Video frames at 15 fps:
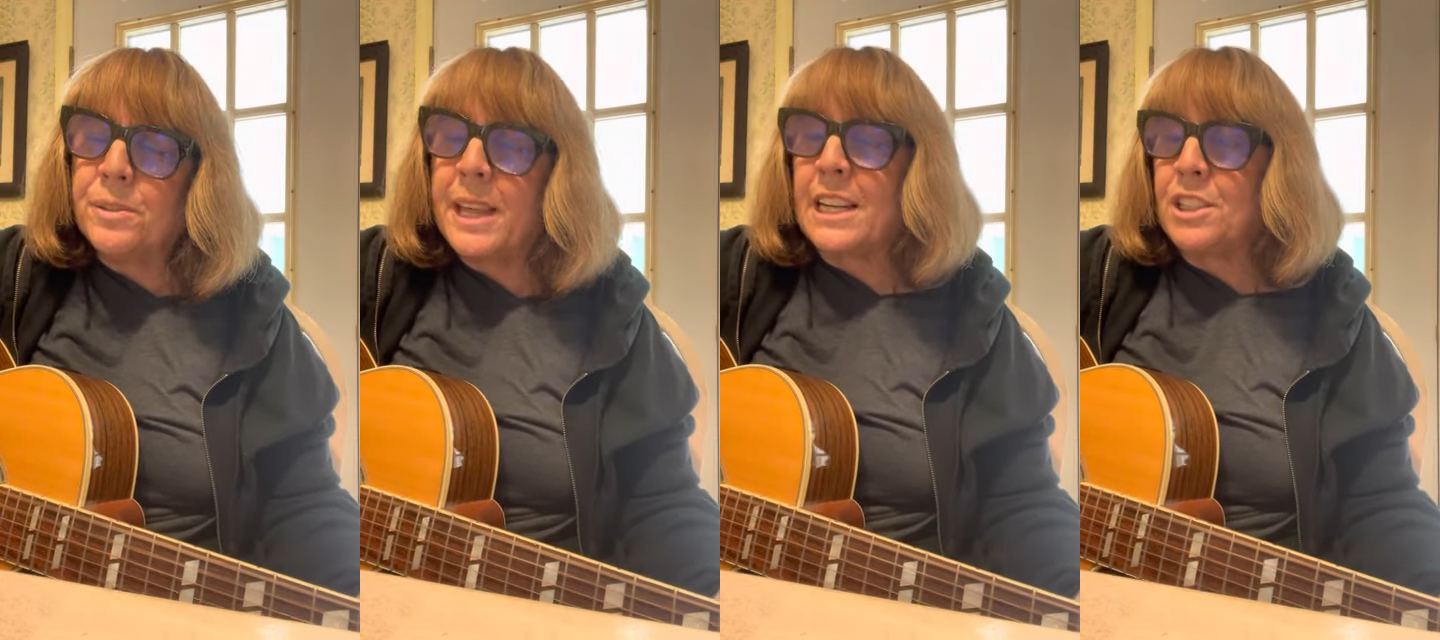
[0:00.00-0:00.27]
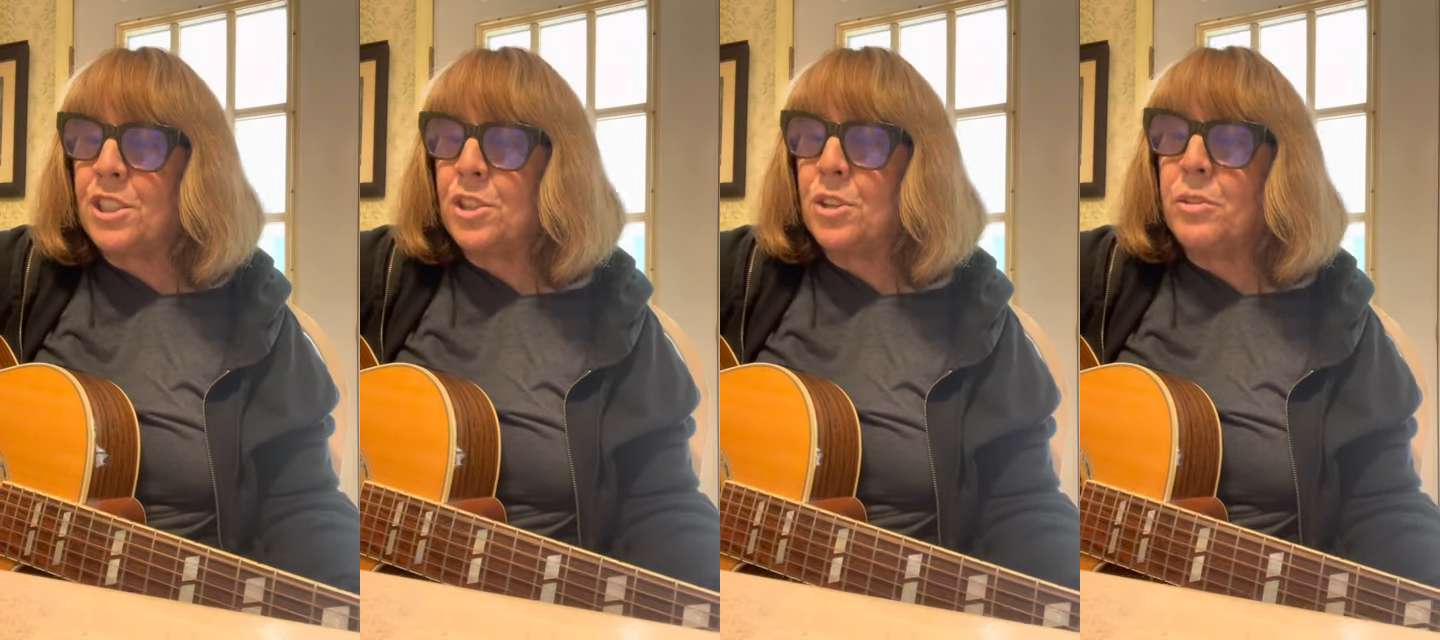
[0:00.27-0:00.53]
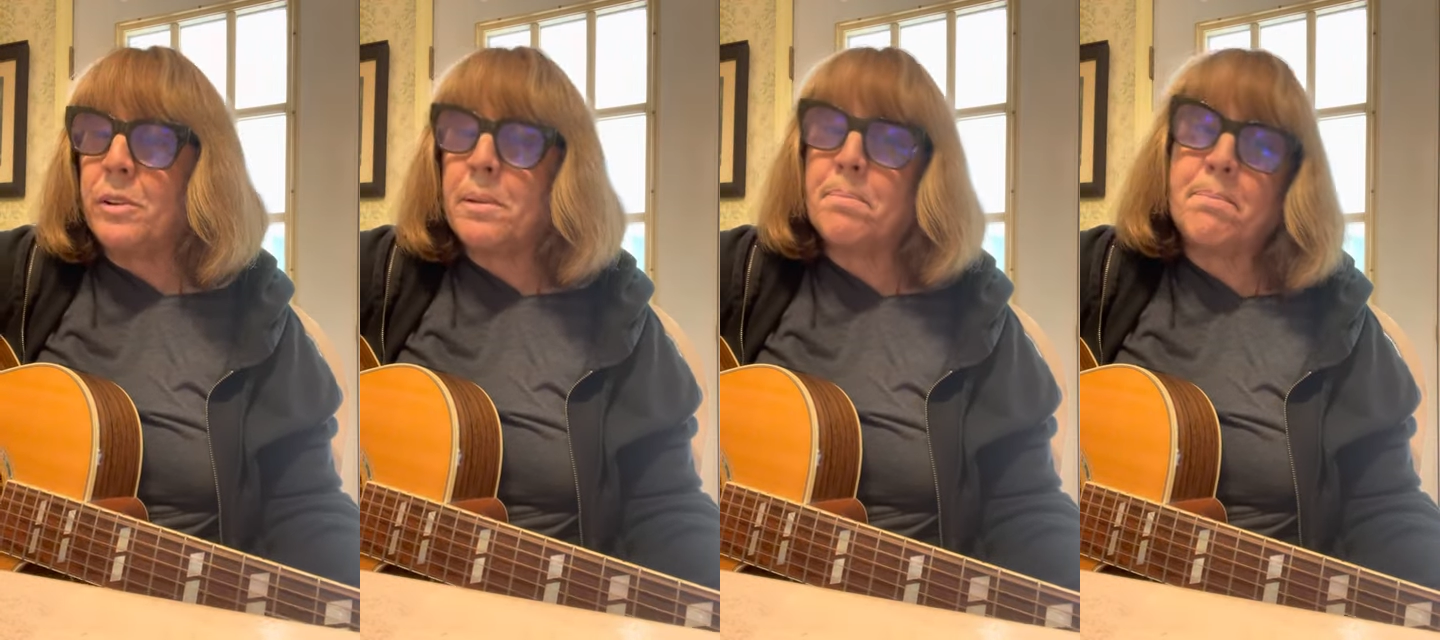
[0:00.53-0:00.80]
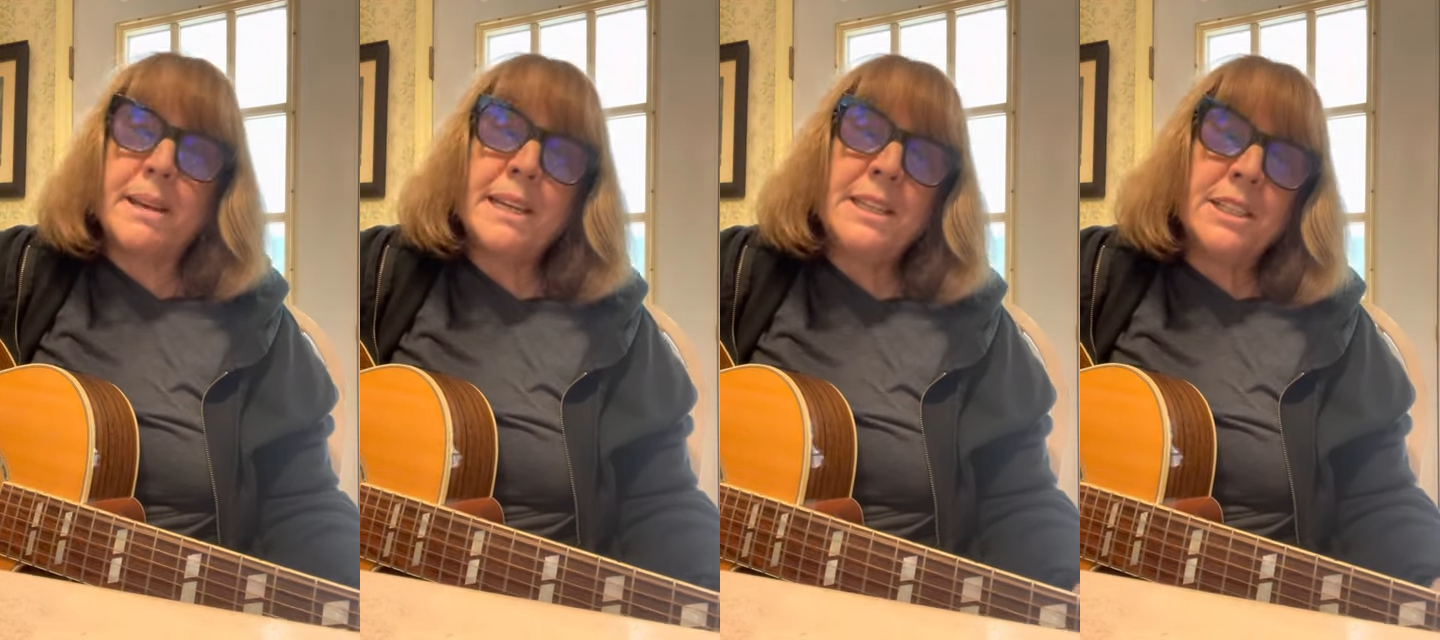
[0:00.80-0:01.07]
That's your
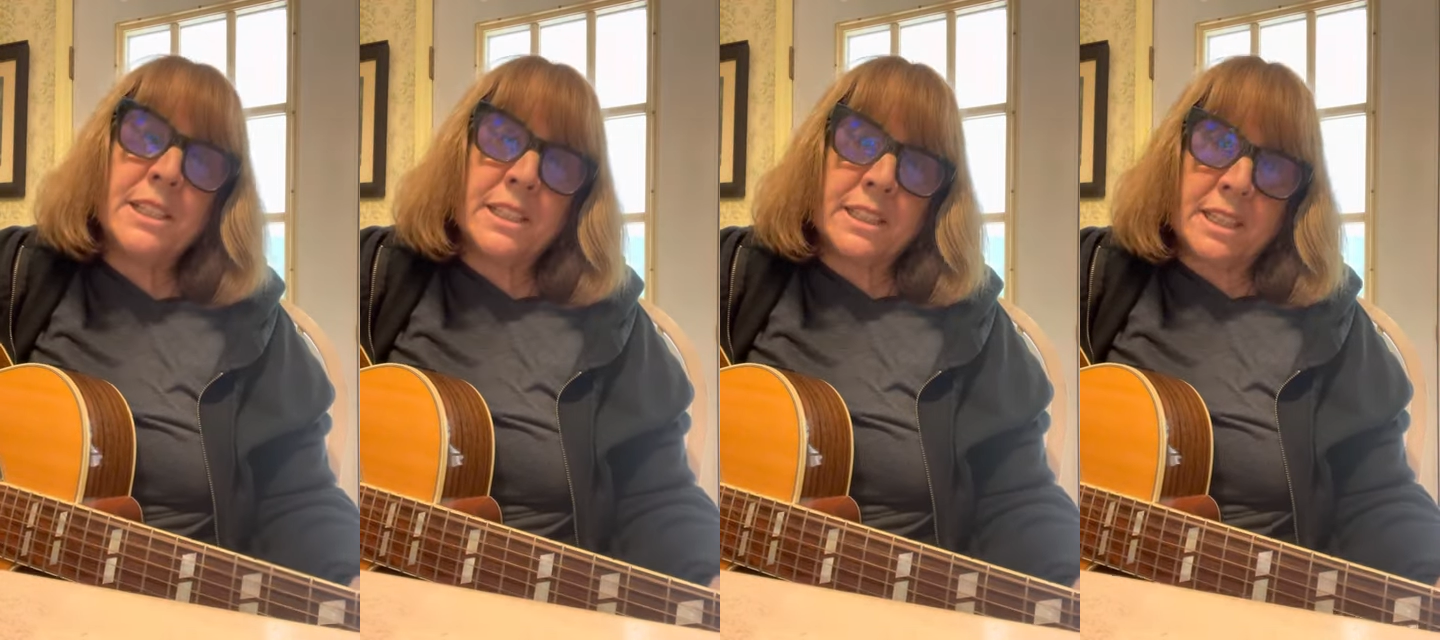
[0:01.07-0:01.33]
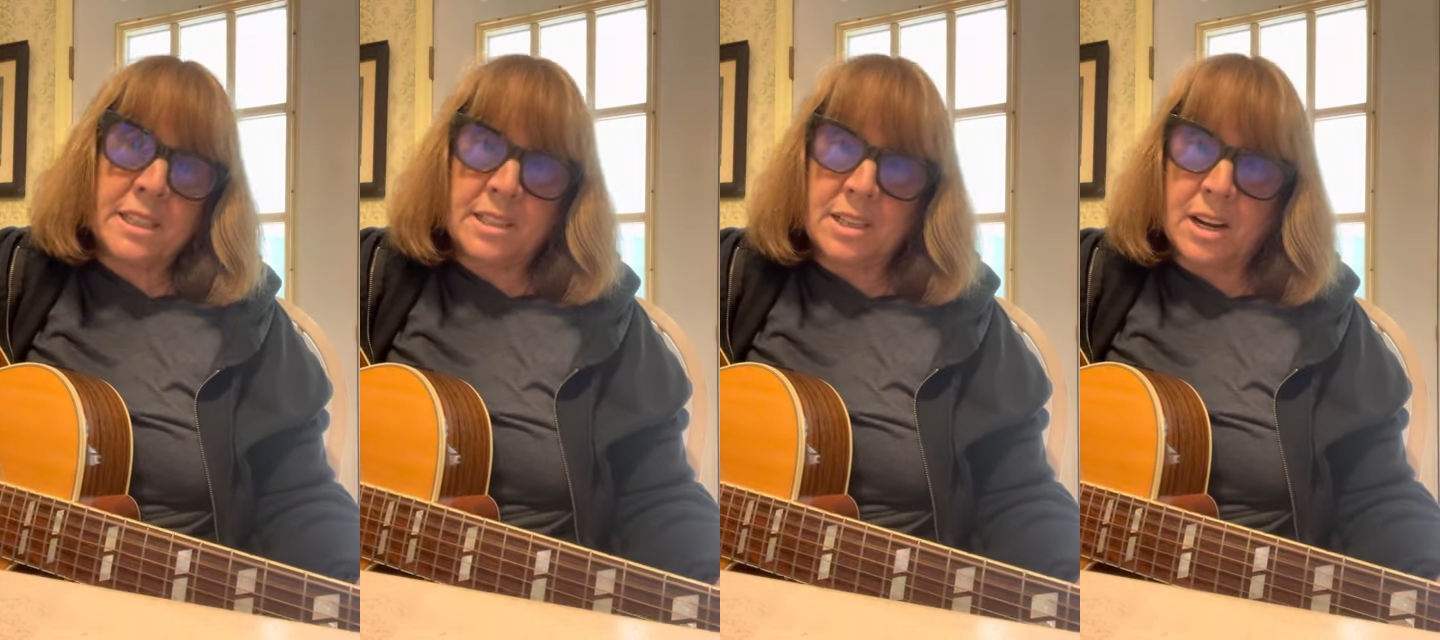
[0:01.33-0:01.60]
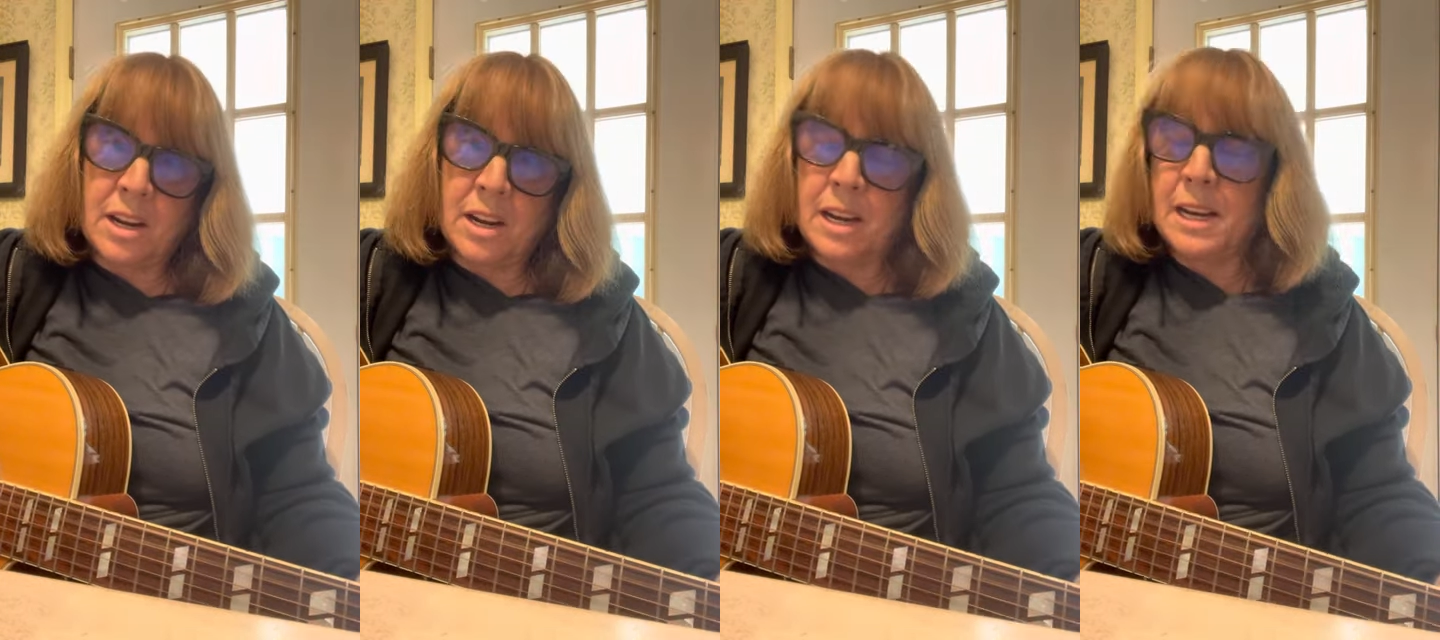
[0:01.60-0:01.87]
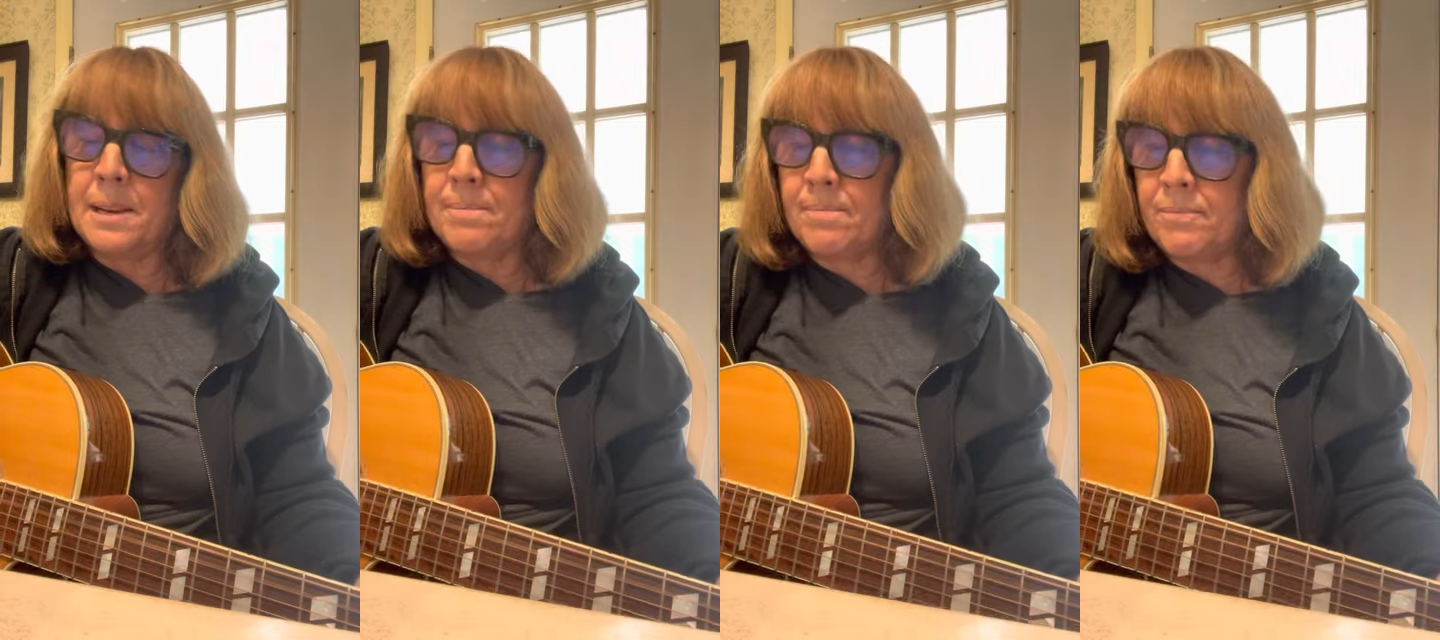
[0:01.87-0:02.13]
opinion this time.